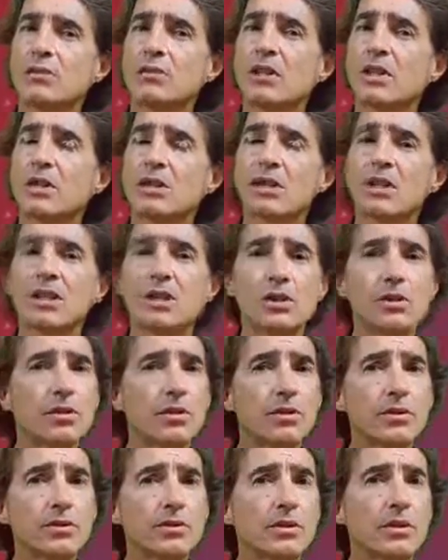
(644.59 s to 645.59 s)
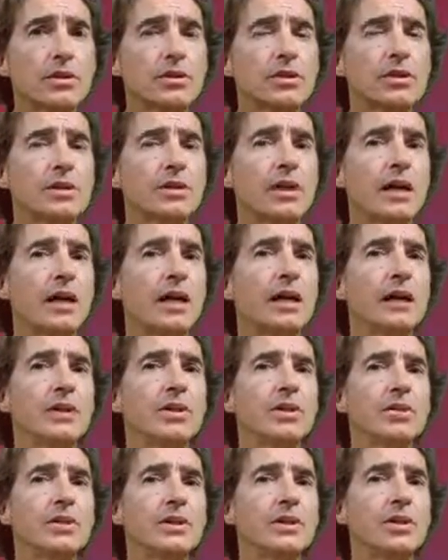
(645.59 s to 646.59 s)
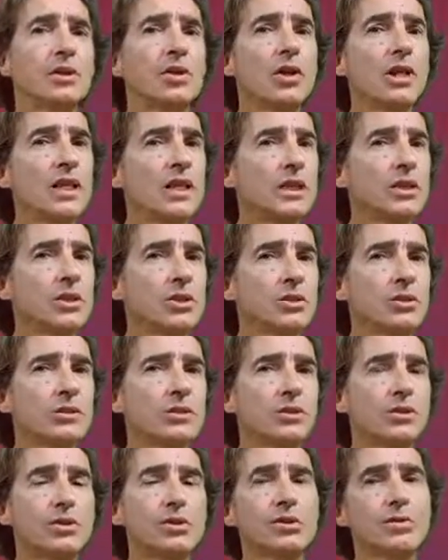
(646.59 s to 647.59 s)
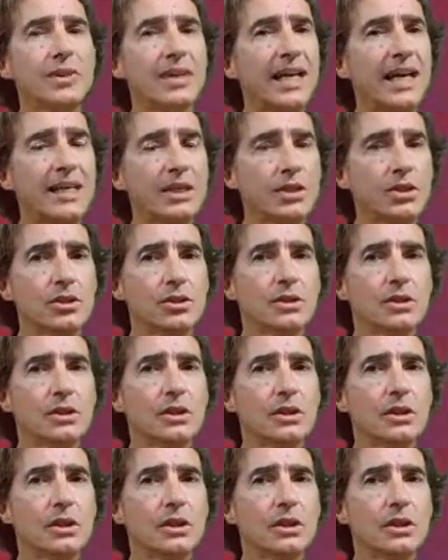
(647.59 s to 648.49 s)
Because it's your thoughts that are going to lead you to an action.